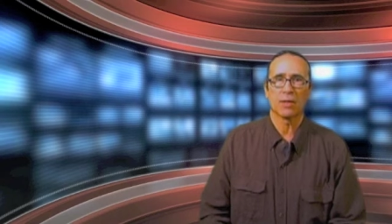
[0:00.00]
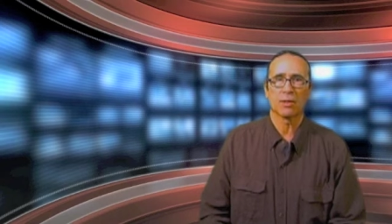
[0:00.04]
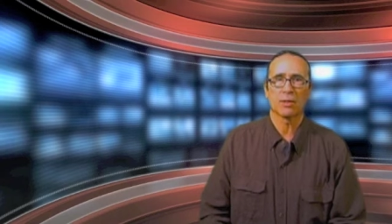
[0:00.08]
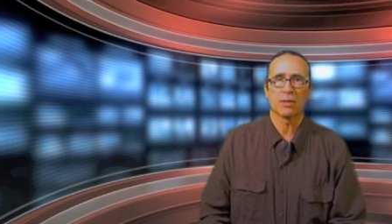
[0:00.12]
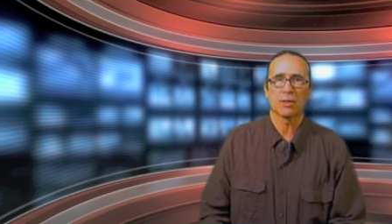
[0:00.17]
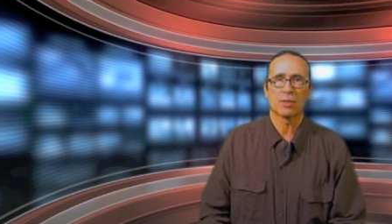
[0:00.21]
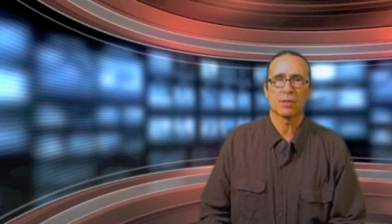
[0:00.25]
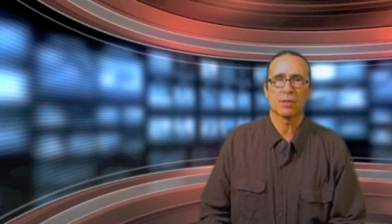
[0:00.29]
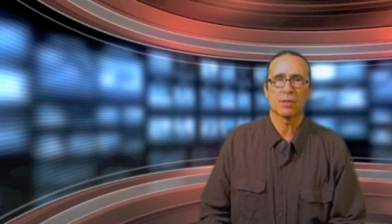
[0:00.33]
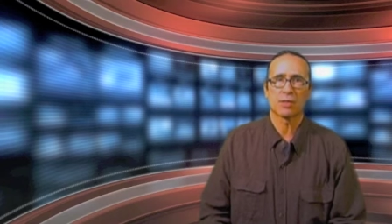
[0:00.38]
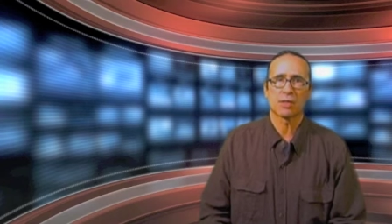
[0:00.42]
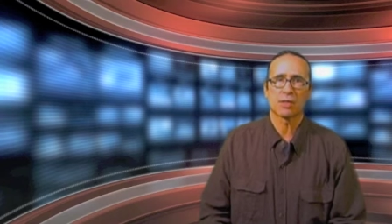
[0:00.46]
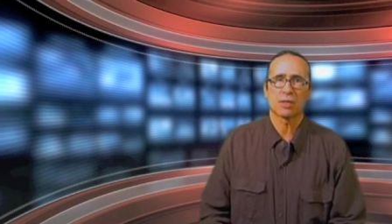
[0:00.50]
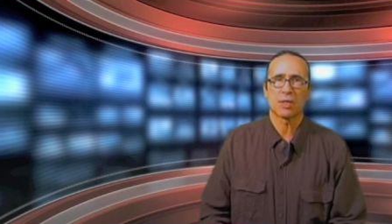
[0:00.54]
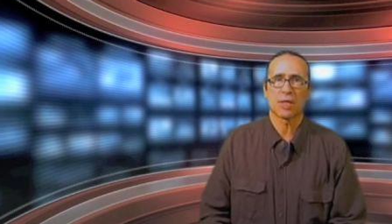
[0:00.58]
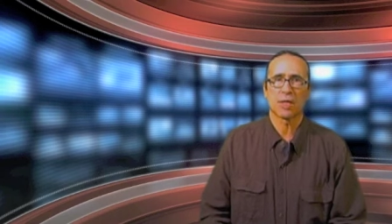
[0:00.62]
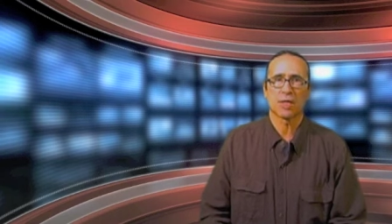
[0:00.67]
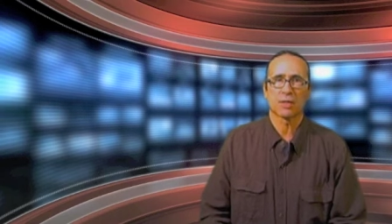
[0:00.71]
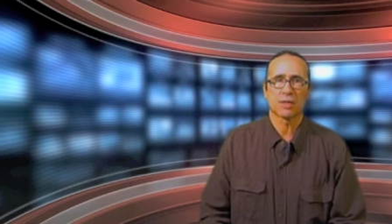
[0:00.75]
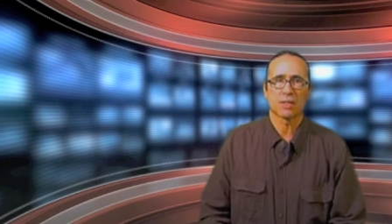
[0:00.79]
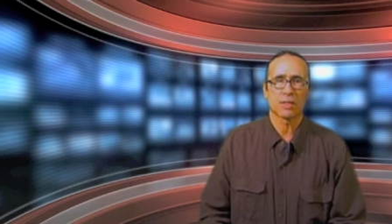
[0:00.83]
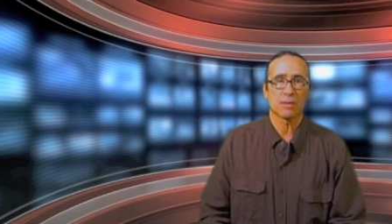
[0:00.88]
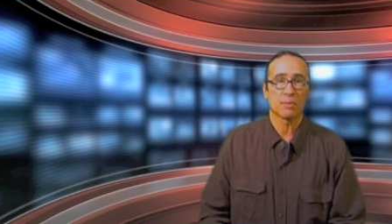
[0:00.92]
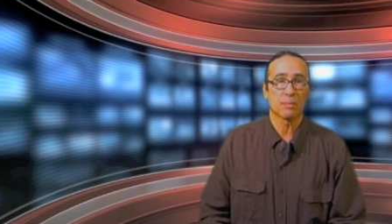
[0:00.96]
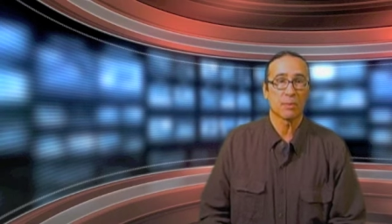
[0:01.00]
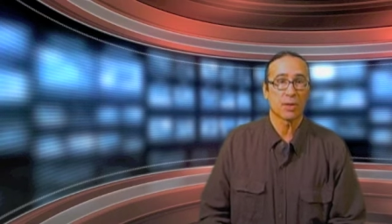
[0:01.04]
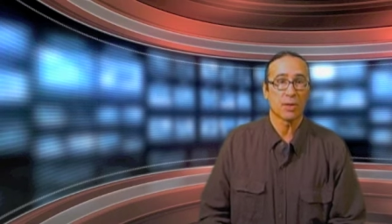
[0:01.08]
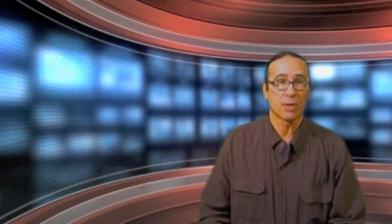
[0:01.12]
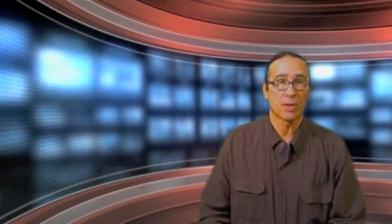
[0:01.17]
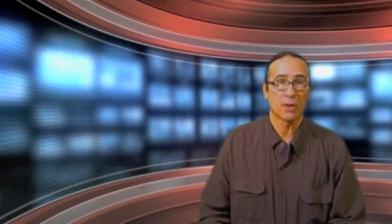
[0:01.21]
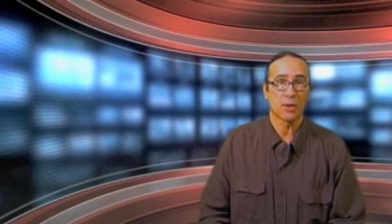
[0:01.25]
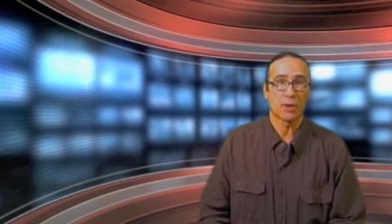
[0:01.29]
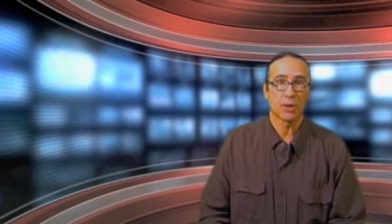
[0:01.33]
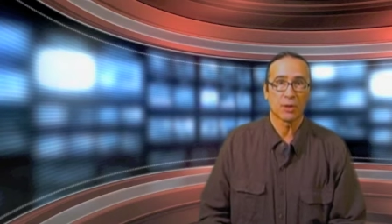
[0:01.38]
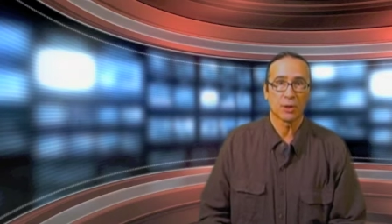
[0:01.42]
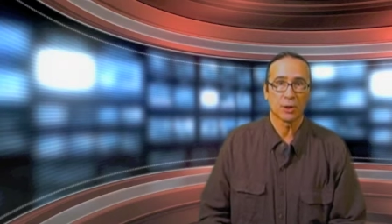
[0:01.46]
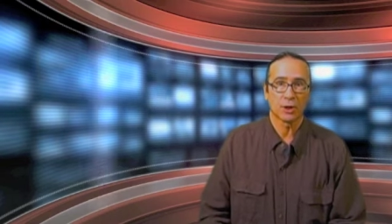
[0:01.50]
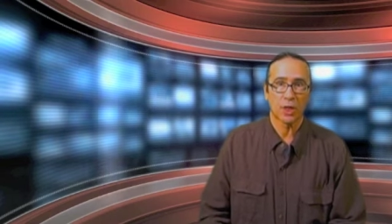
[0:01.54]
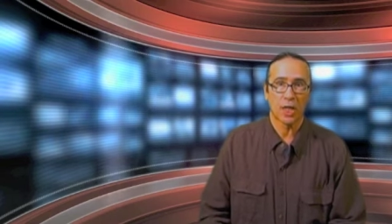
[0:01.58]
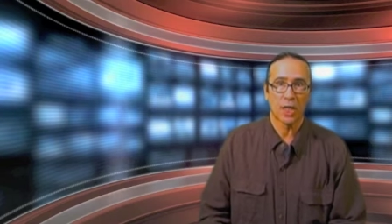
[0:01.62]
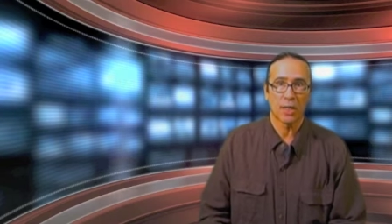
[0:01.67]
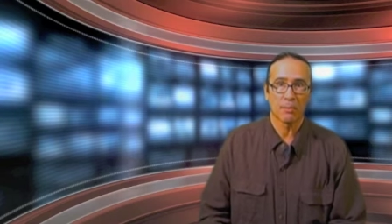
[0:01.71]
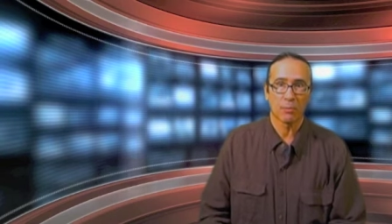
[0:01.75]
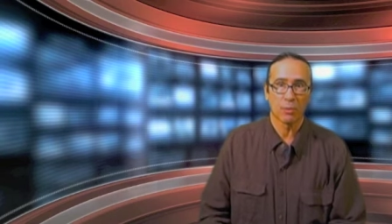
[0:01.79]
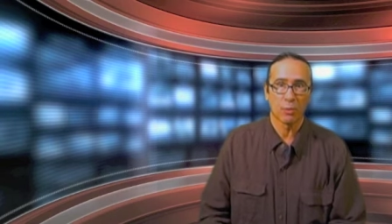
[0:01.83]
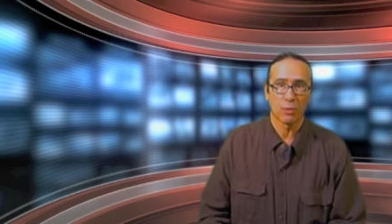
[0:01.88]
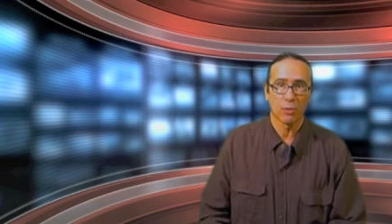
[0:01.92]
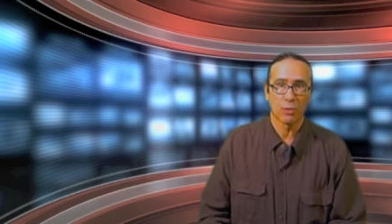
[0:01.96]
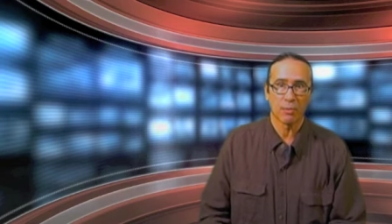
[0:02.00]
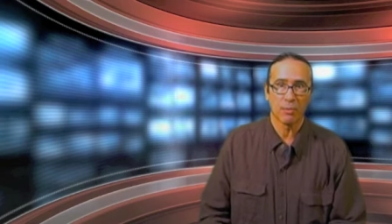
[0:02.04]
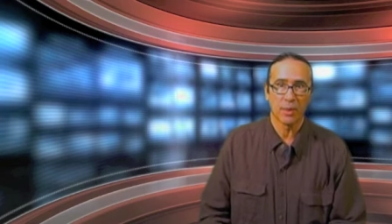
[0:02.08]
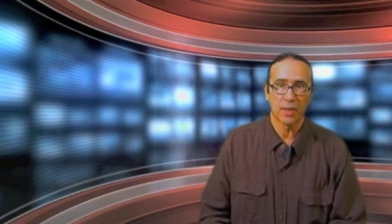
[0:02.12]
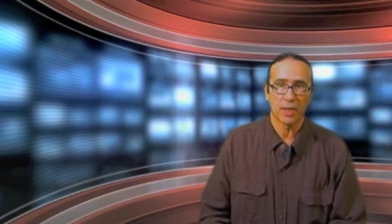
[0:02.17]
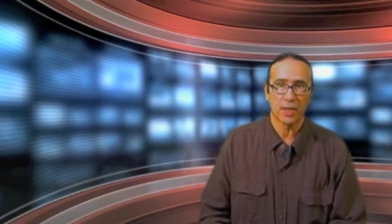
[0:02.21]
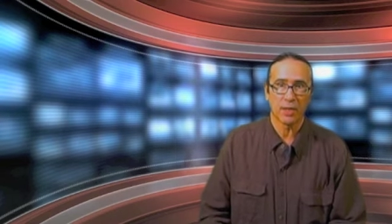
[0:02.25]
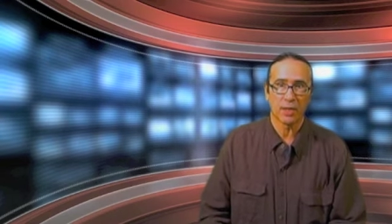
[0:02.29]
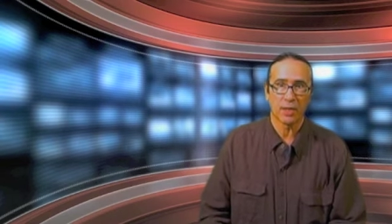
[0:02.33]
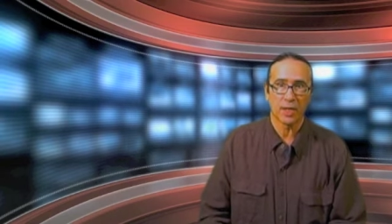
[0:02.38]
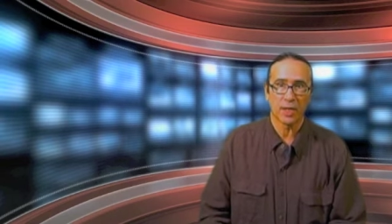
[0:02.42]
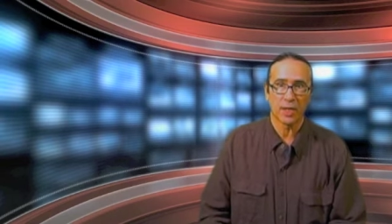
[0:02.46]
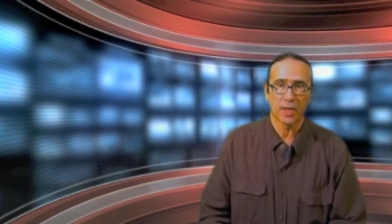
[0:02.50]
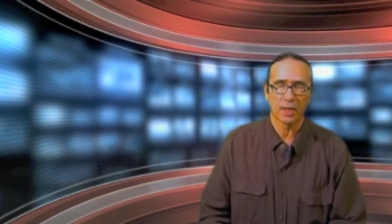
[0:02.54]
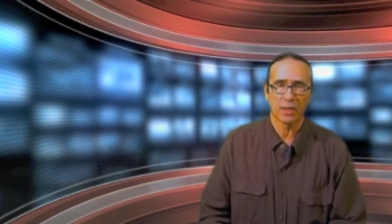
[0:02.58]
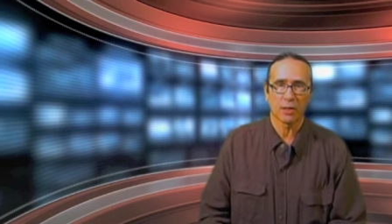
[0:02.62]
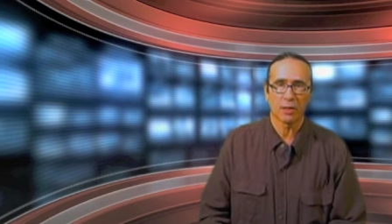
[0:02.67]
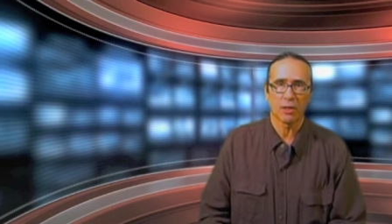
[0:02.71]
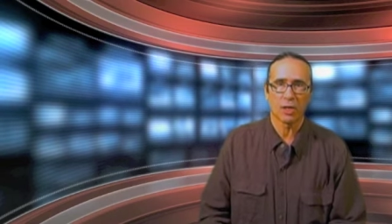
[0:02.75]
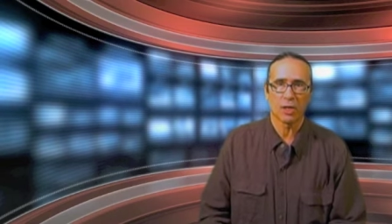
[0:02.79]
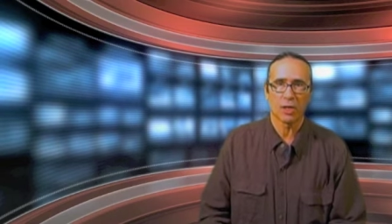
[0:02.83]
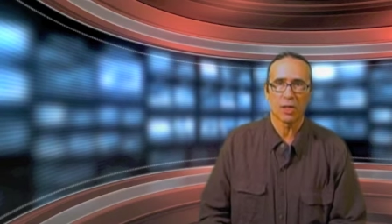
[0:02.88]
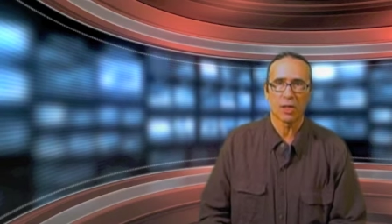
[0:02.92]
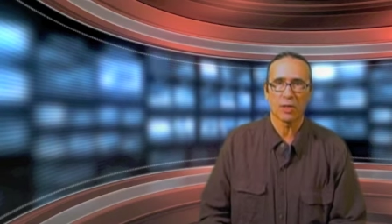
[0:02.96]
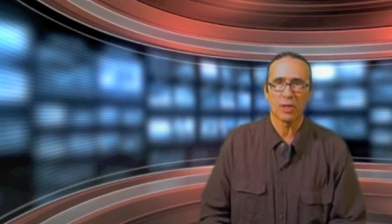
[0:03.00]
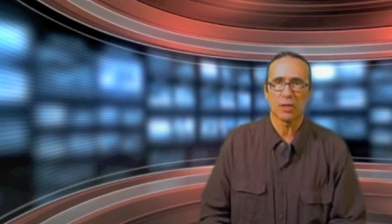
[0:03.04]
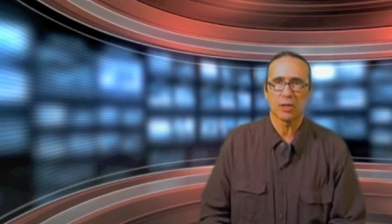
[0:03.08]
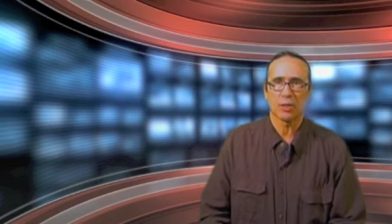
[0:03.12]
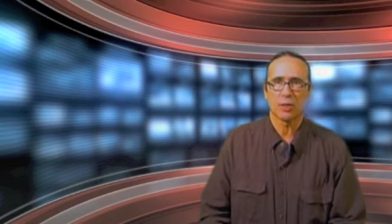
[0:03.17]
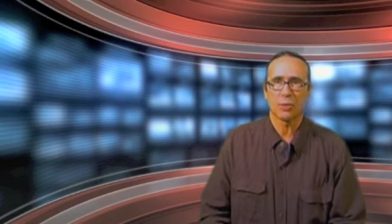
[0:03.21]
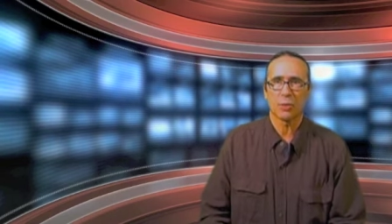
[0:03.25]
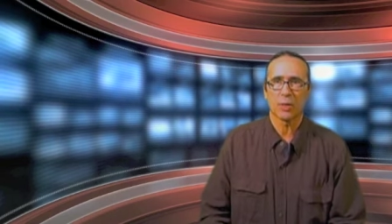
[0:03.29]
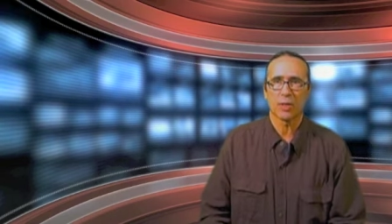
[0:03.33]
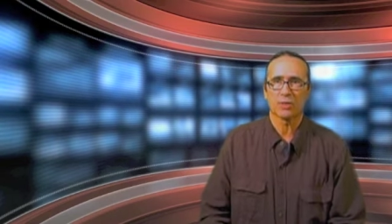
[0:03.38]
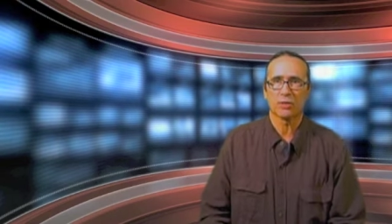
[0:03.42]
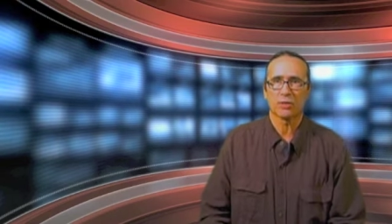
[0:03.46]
and, sh and Smith shot both men in the head along U